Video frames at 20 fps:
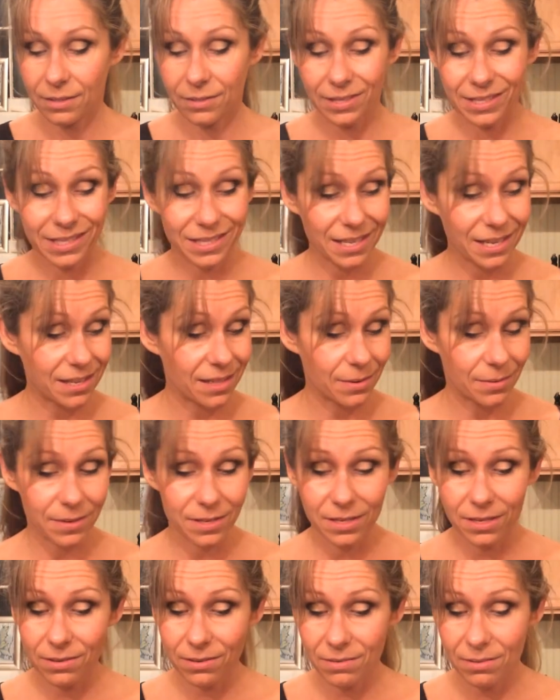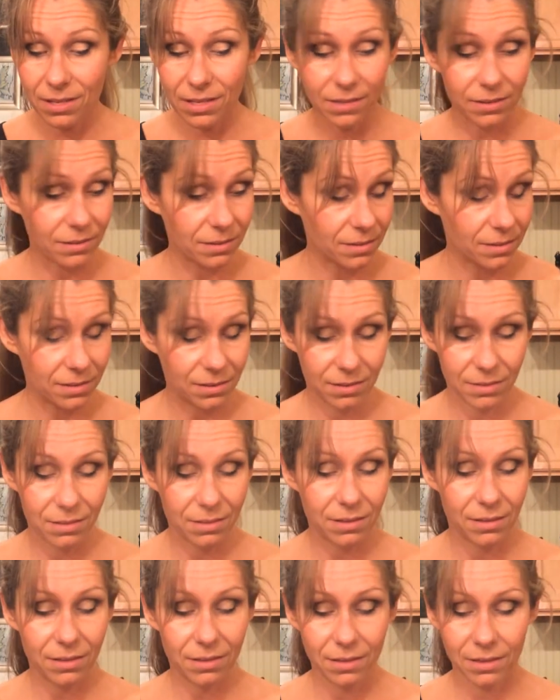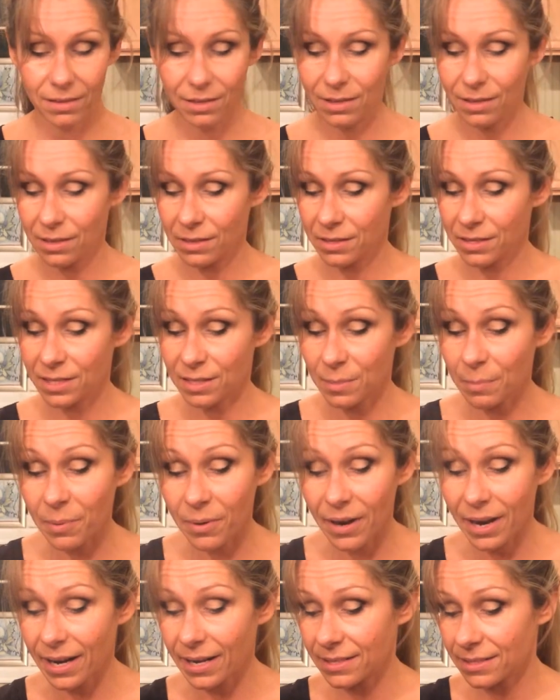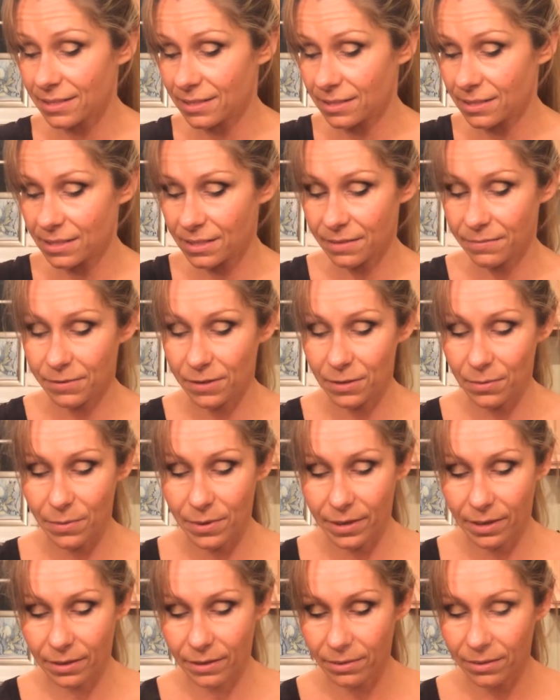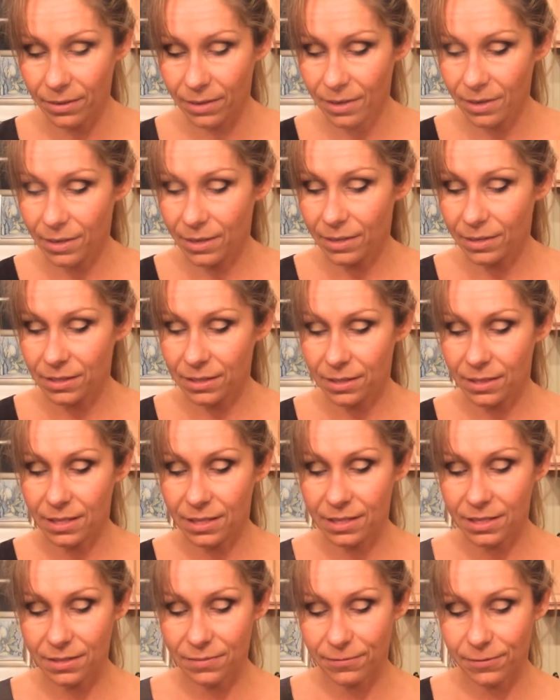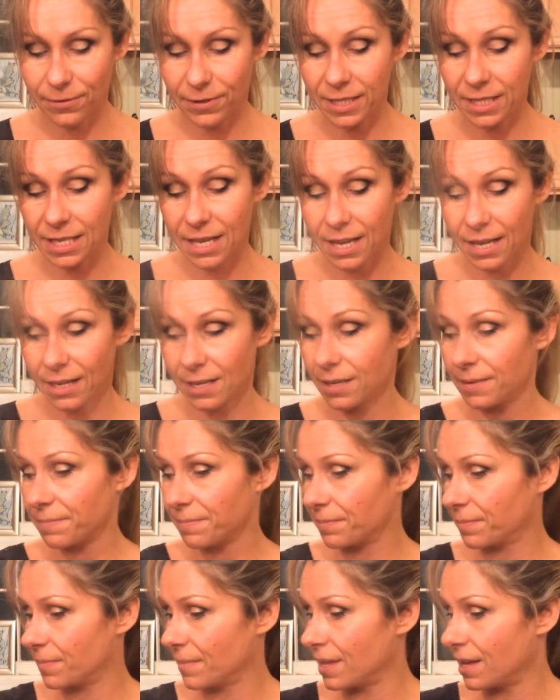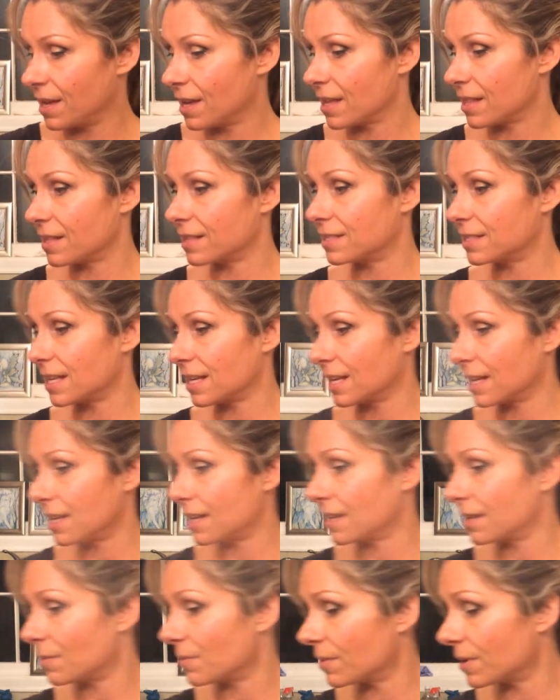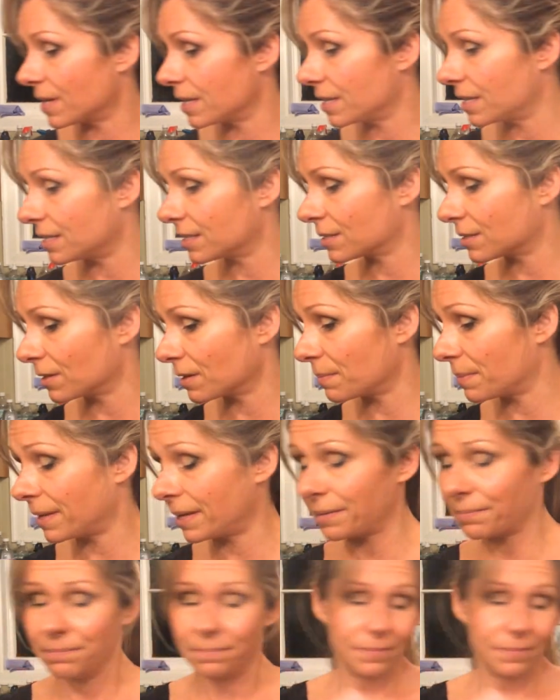So I said there were 2 little surprises, if you will, to this frittata. The second one is going to be,